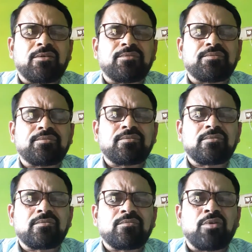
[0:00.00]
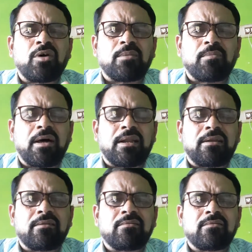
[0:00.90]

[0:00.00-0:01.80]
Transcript: of formal